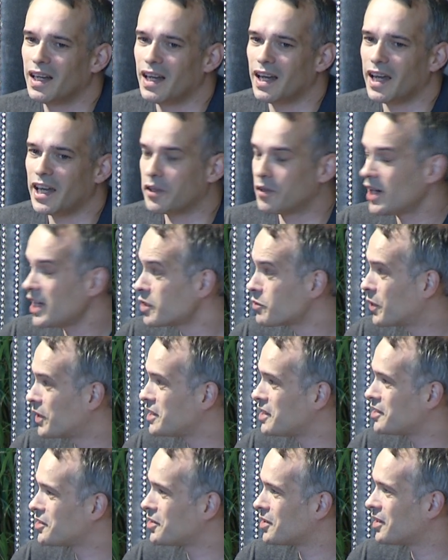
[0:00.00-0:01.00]
And the last one
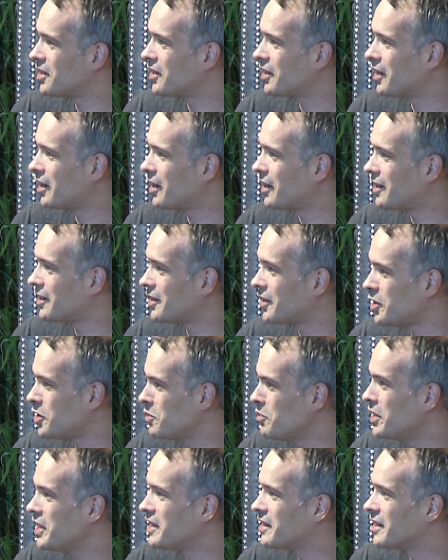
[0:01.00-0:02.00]
is
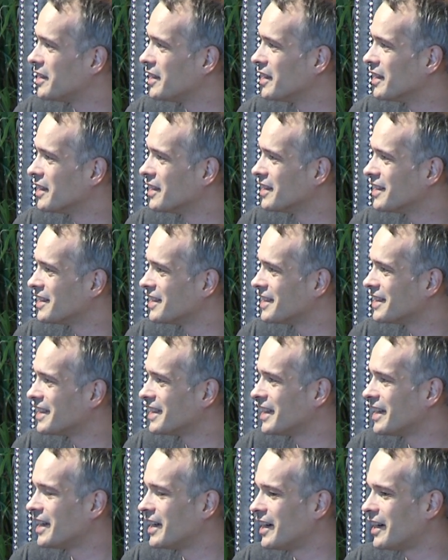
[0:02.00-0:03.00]
humility.
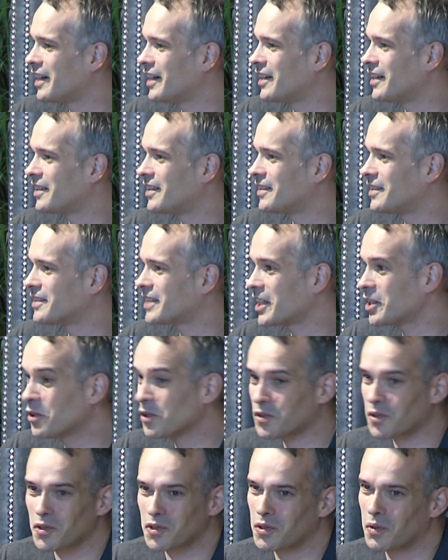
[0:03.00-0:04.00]
That
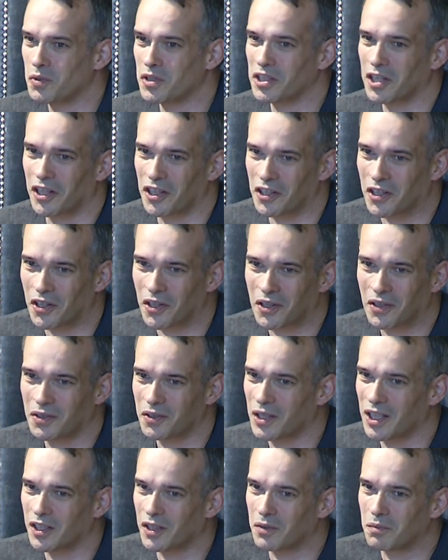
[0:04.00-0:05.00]
goes also with candor. You
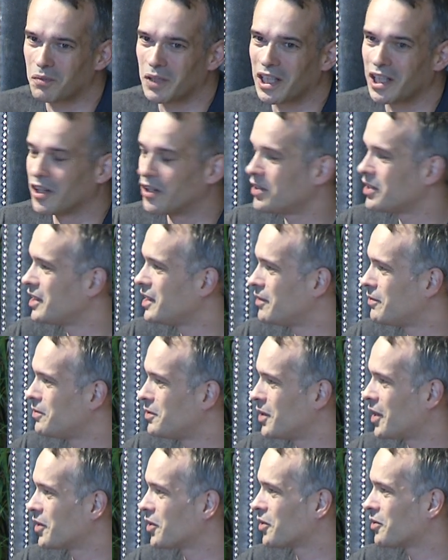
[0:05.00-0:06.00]
cannot be candid if you
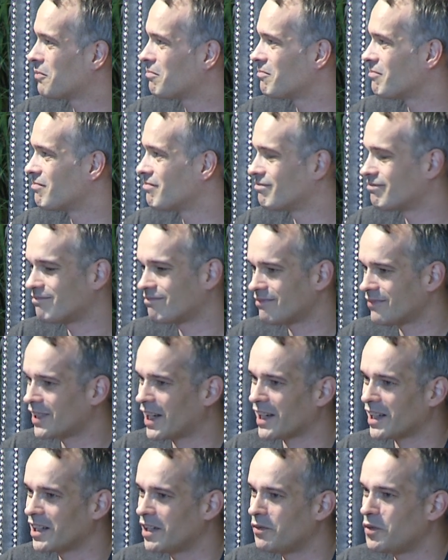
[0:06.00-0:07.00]
are not,
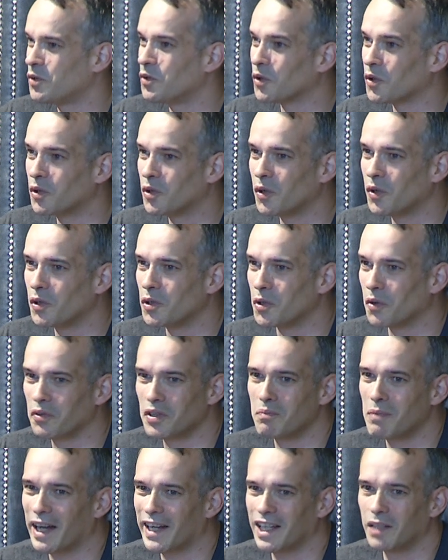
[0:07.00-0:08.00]
if you don't know, your
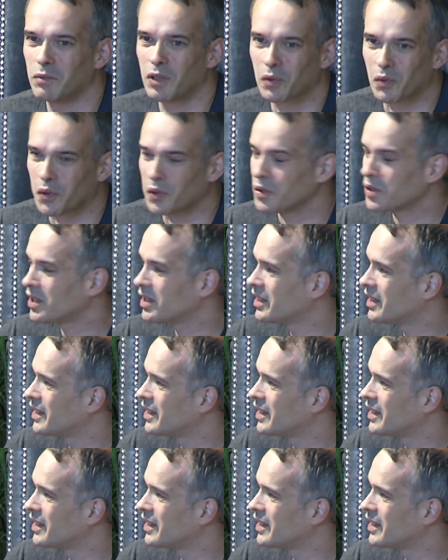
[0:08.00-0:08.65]
feedback can be wrong.